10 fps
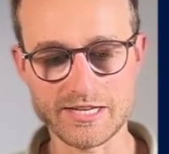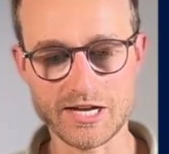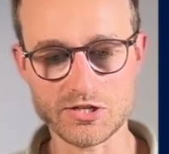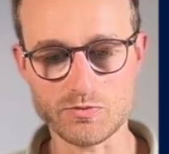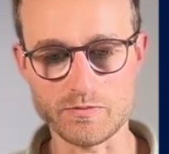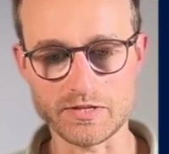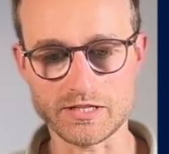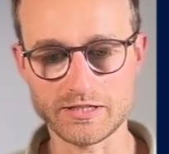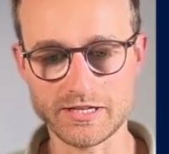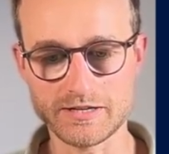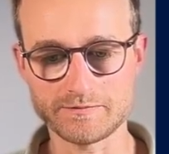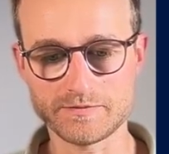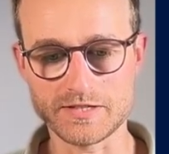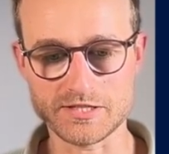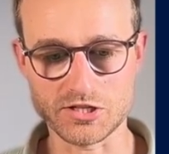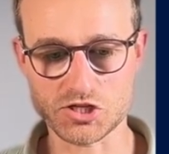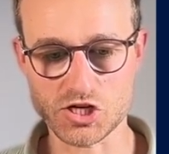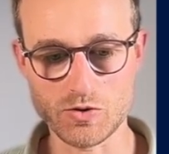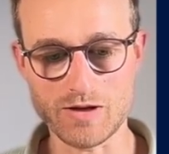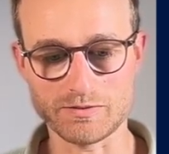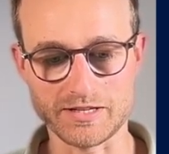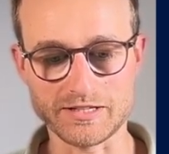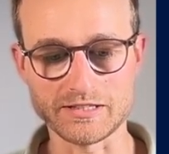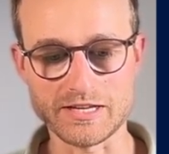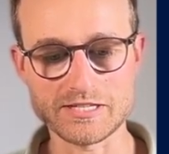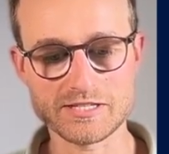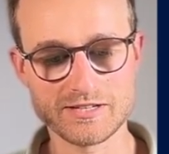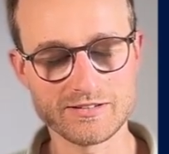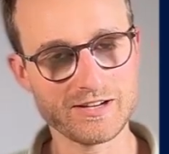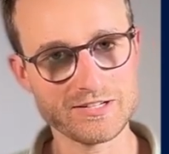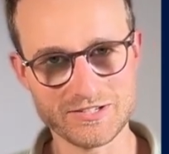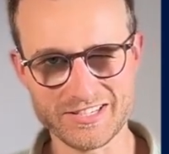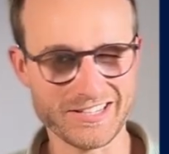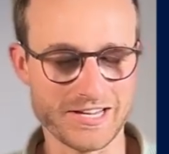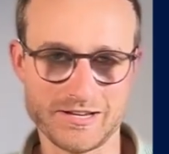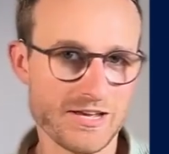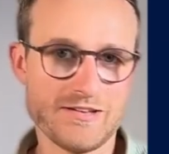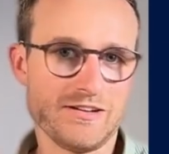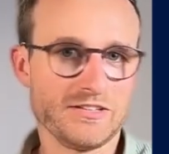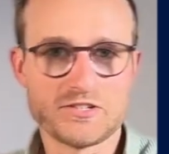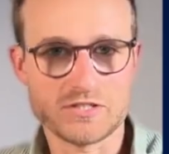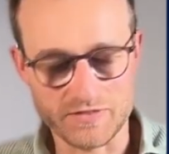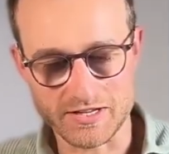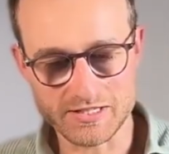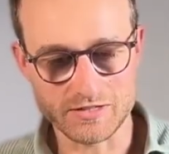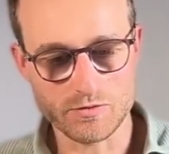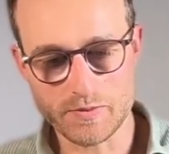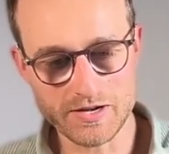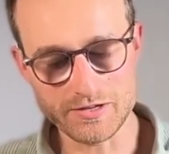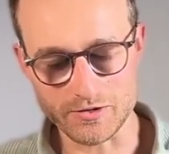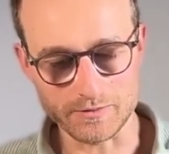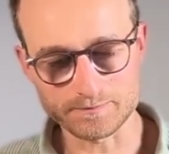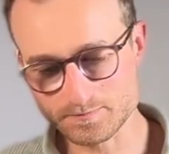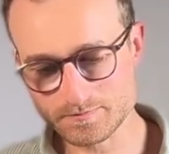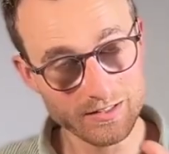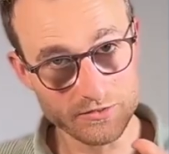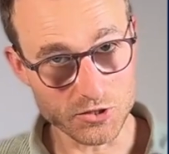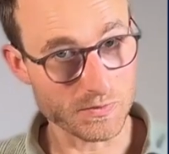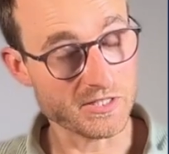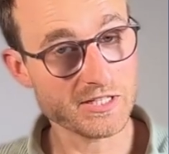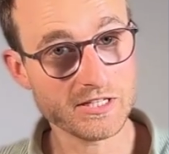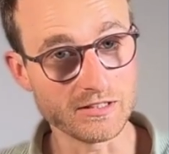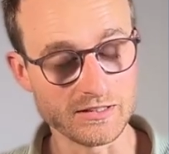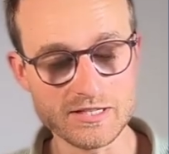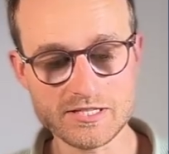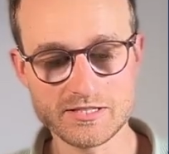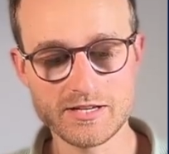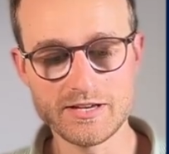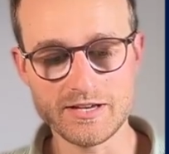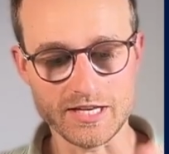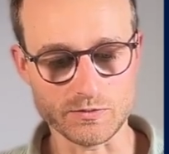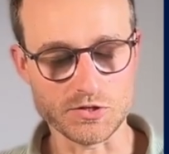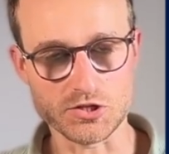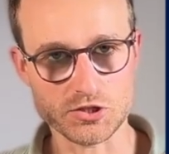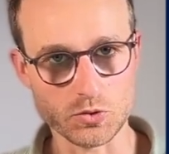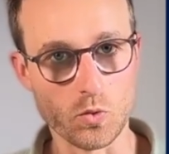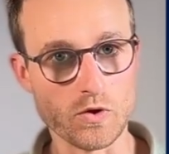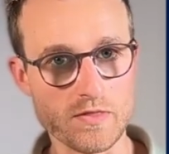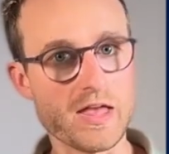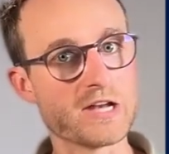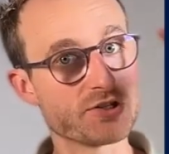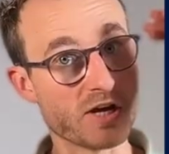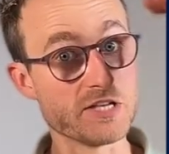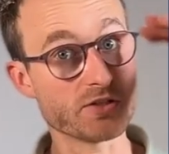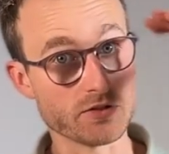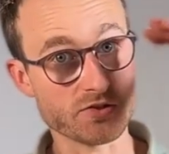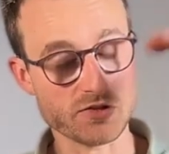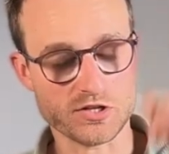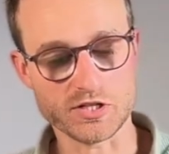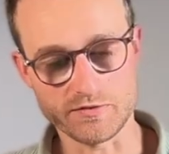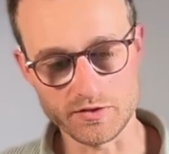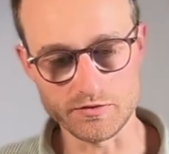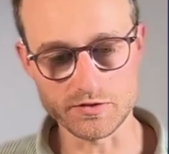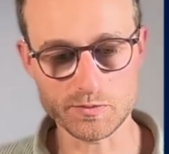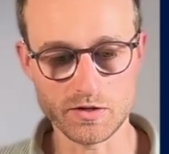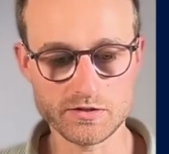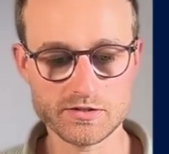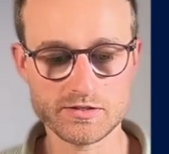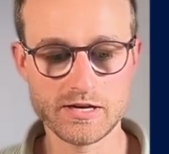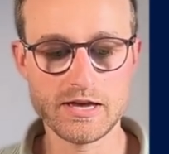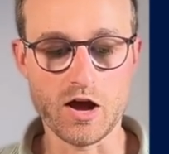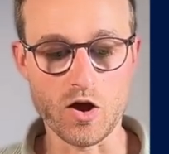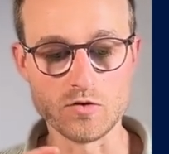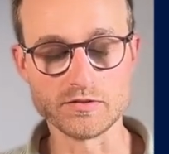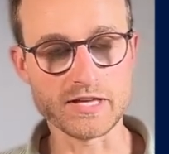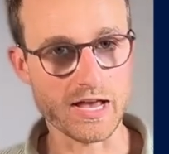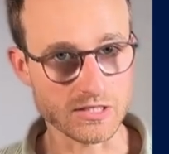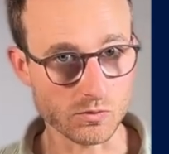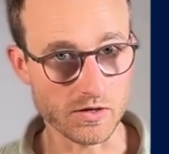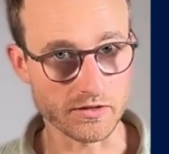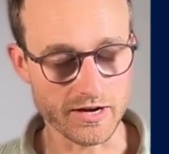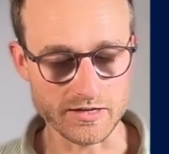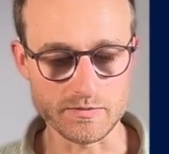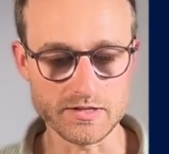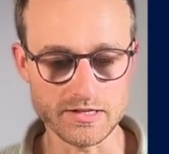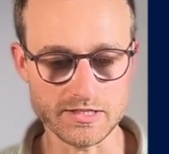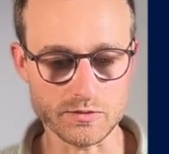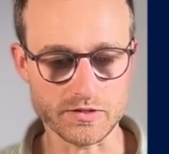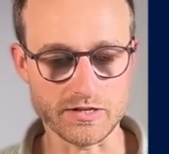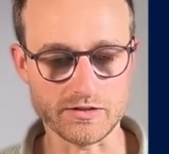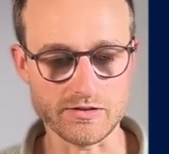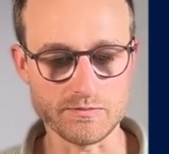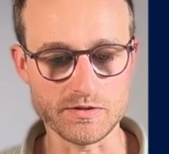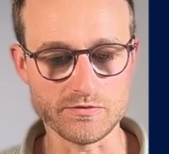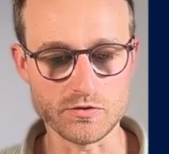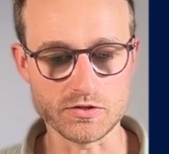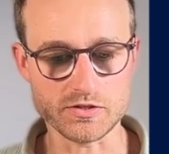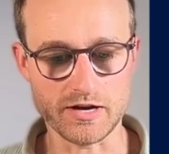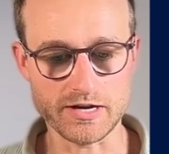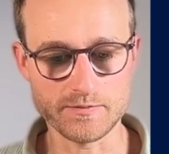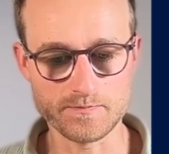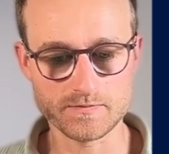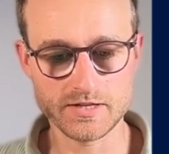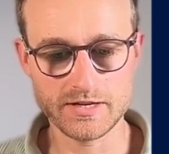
such, when we click it, it's going to show up like a list, right? Just like a list of things in a repeating group. This particular list, as we just saw in that JSON structure for the response, only has one item in it. So we're going to grab the first item.